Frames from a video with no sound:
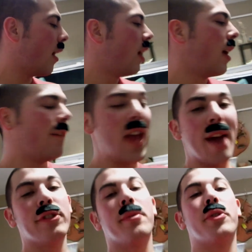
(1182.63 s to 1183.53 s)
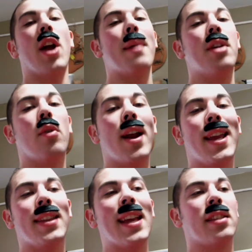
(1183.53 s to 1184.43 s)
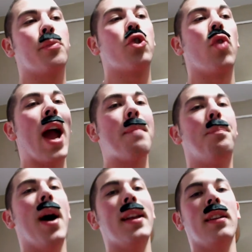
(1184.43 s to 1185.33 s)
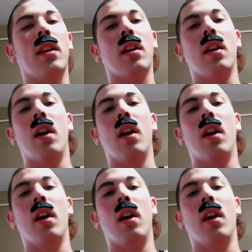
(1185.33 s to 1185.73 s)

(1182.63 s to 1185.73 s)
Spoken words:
If you haven't subscribed already, hit that subscribe button.